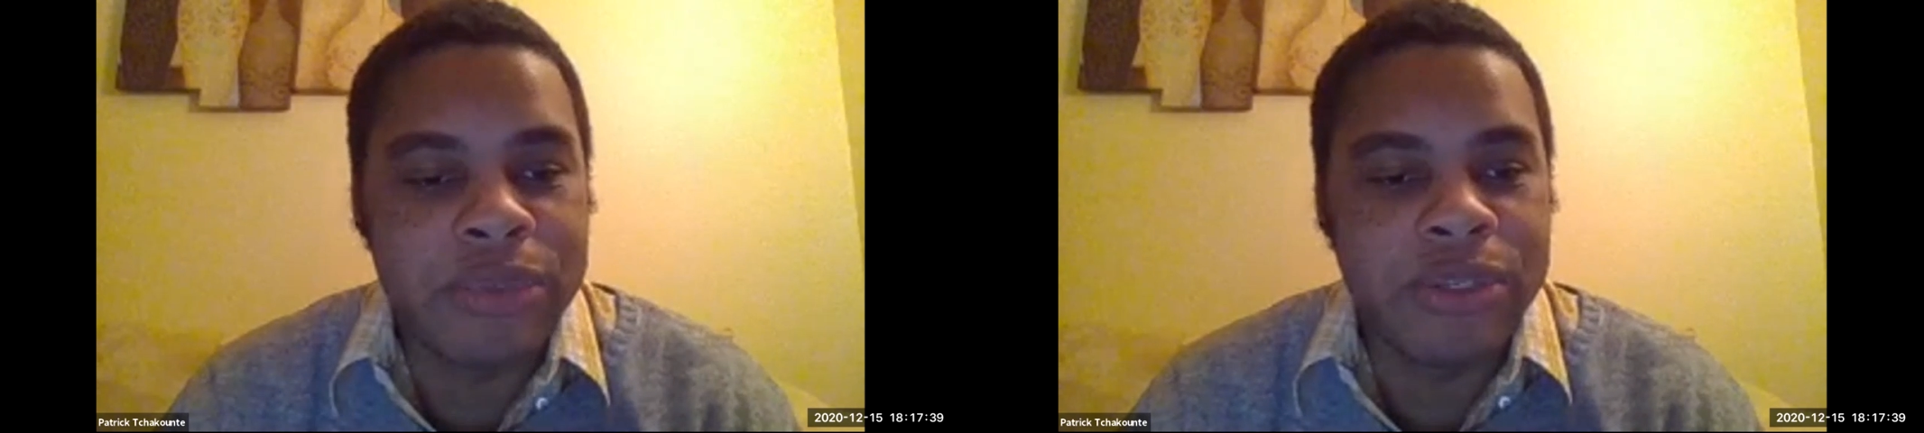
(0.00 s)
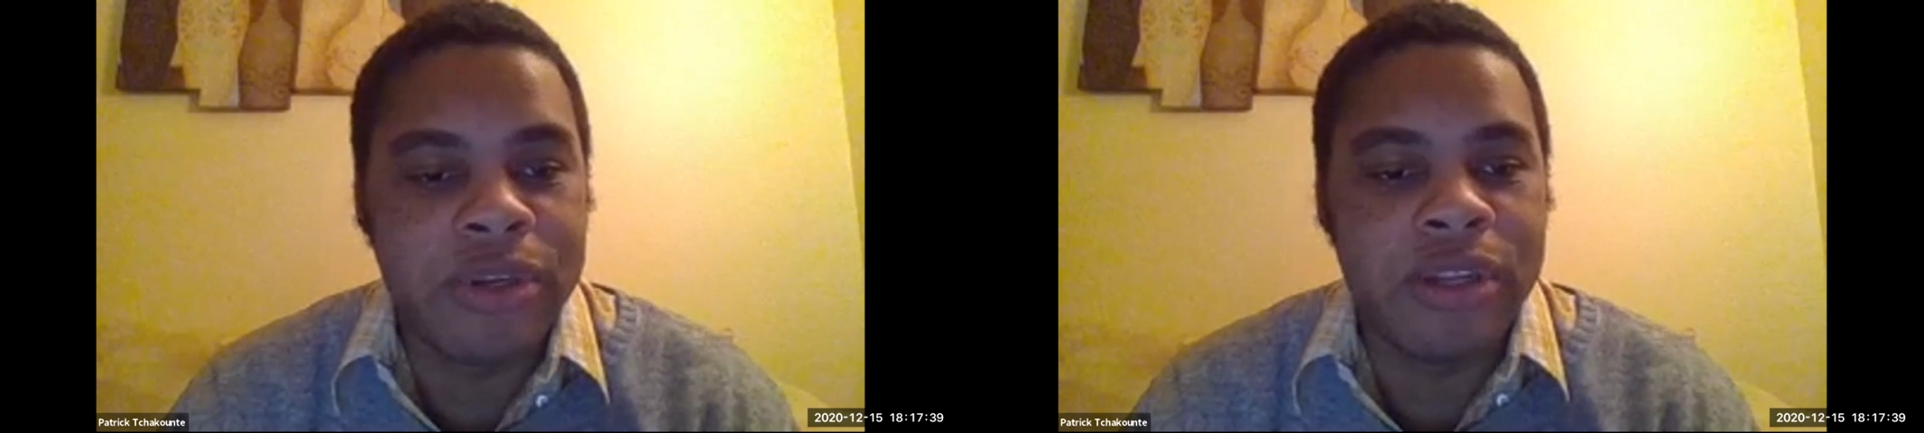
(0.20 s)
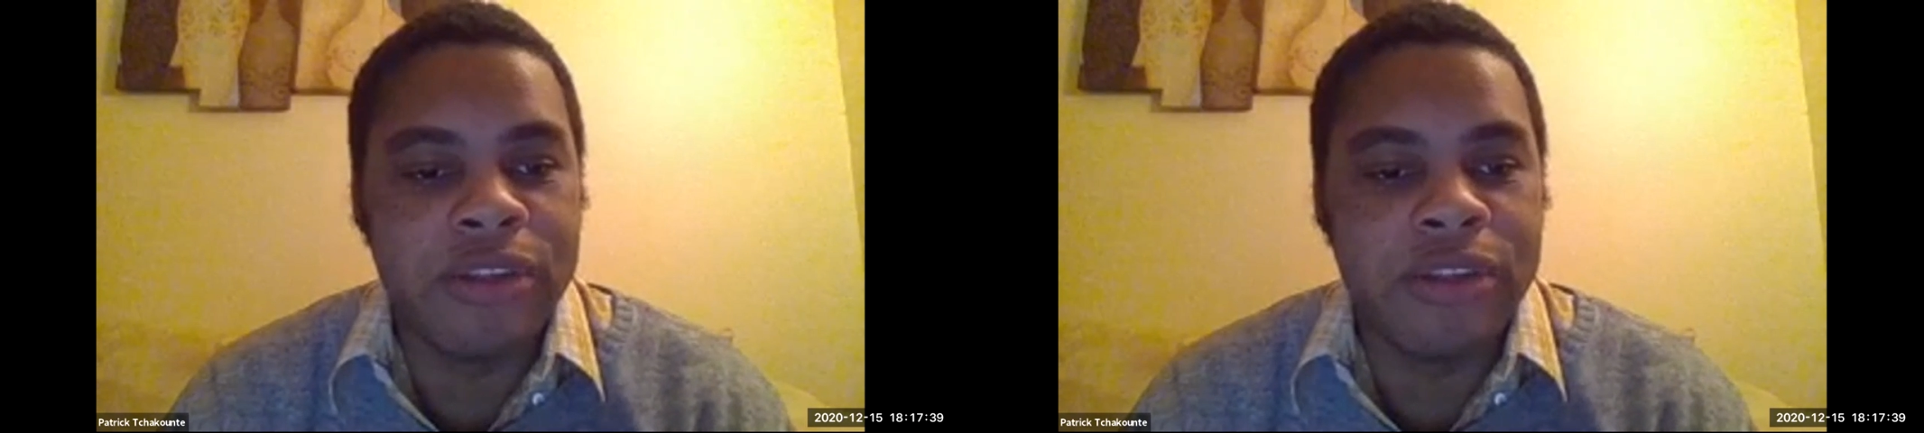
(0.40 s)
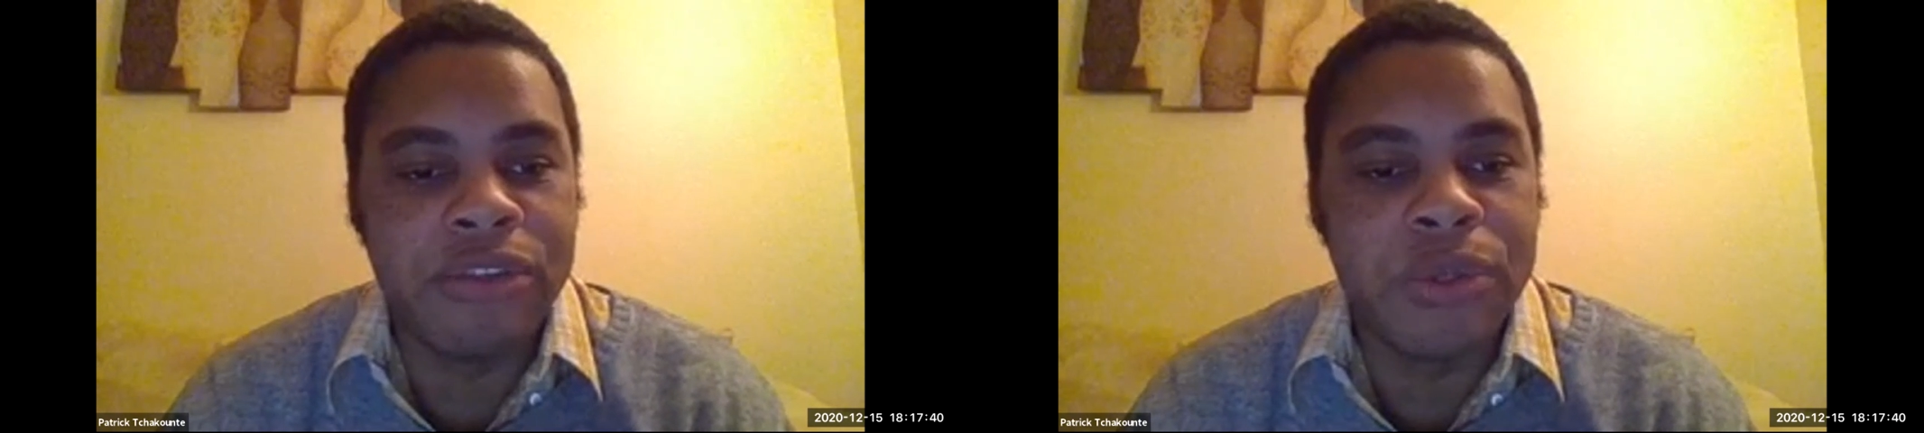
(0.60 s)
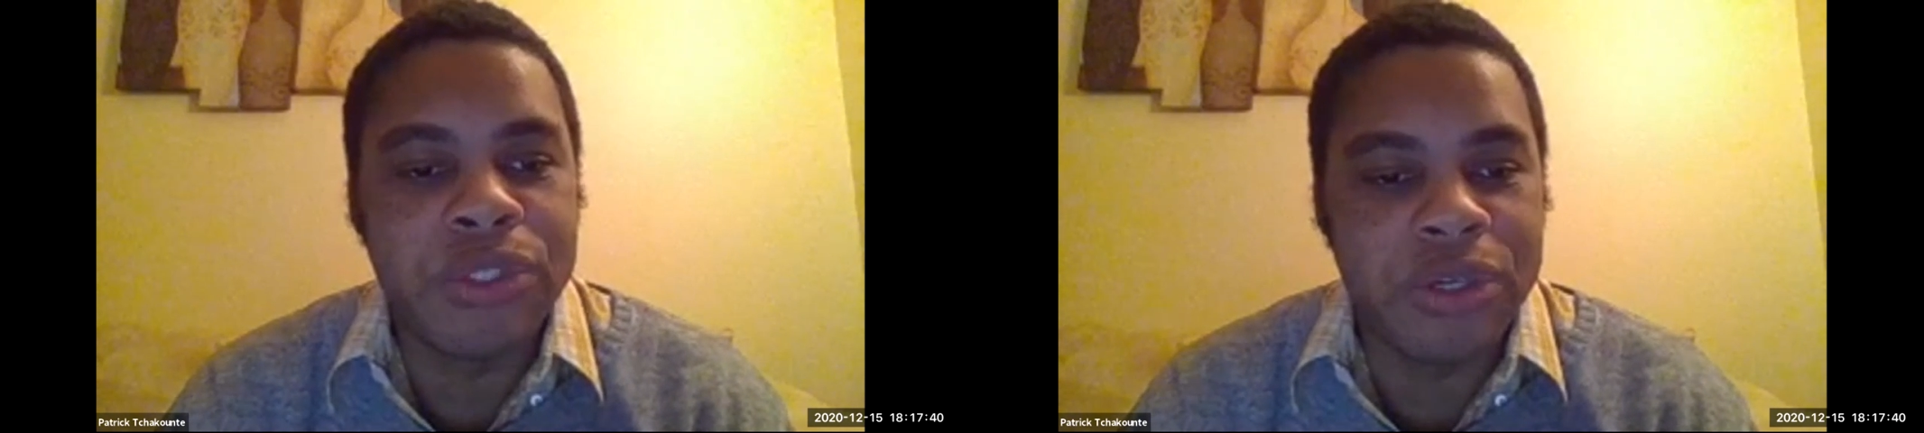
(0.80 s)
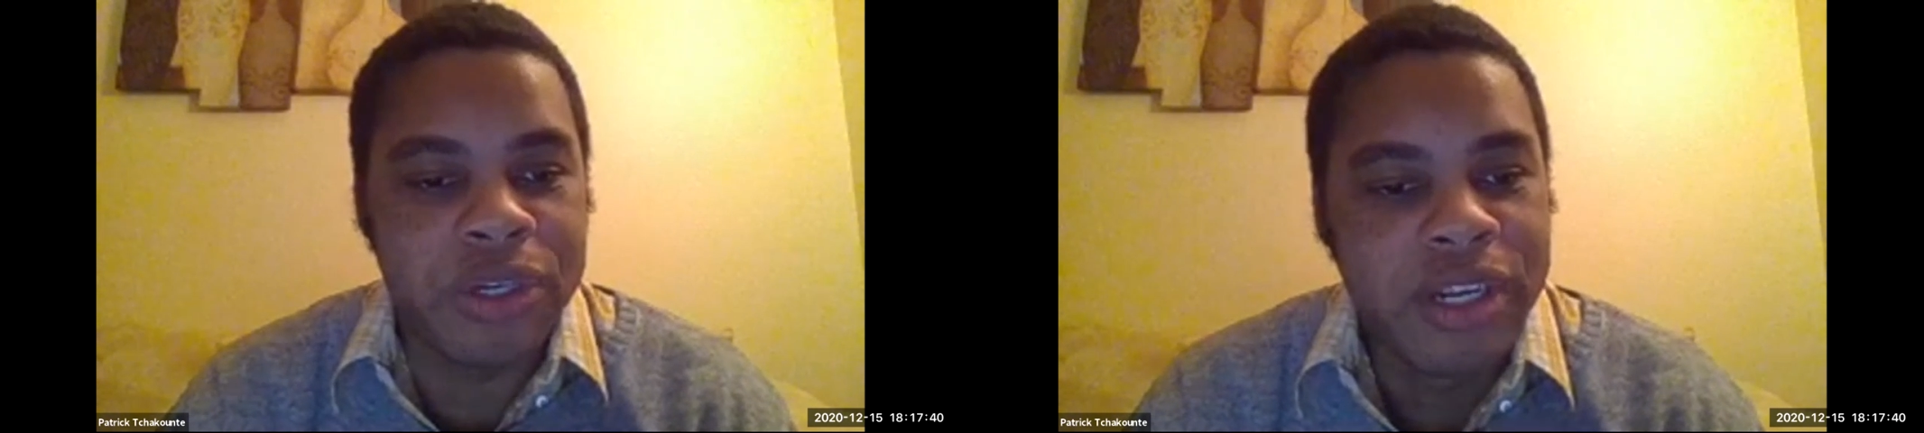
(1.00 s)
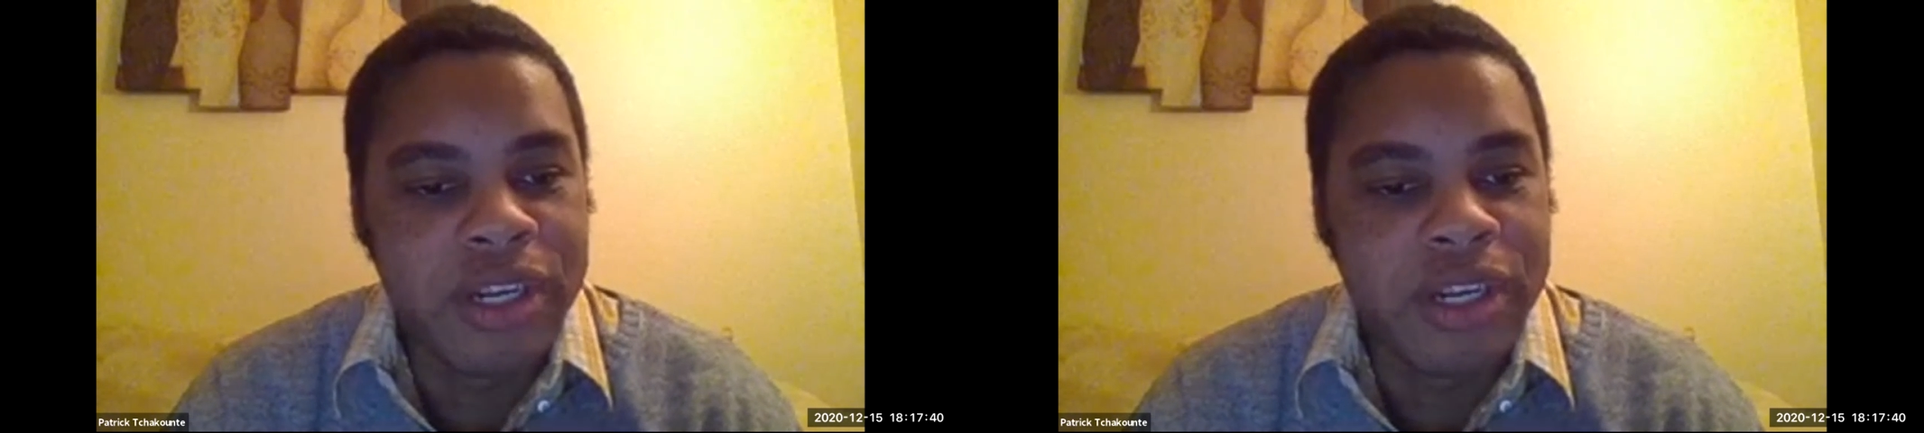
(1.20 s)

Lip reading: soon in the future.